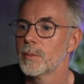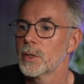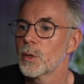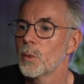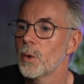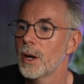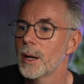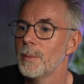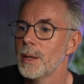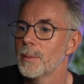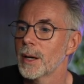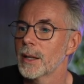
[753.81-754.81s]
So what I
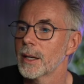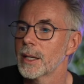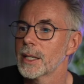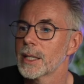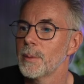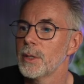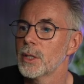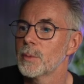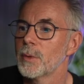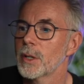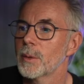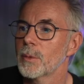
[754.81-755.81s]
mean by that is, let me just
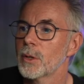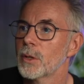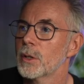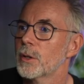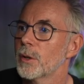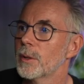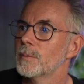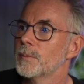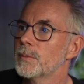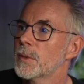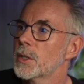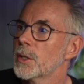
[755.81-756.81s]
bring up Google Chrome.
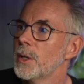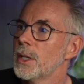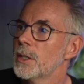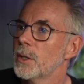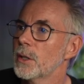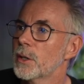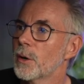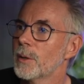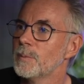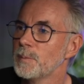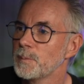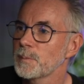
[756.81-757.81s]
So here's Google Chrome.